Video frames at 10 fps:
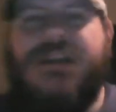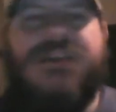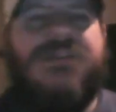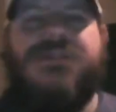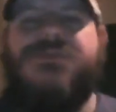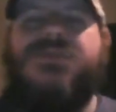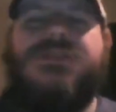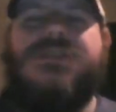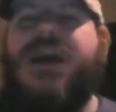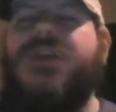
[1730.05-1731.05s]
He does what
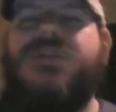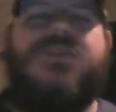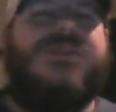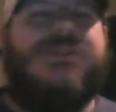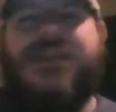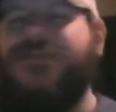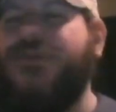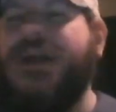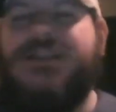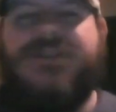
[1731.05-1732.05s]
he's got to do. He's at the
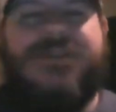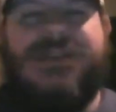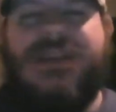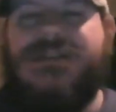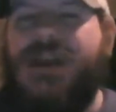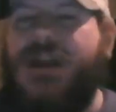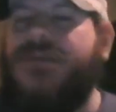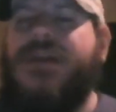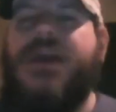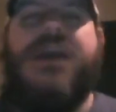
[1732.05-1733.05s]
practice facility
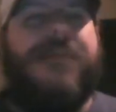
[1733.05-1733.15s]
every day.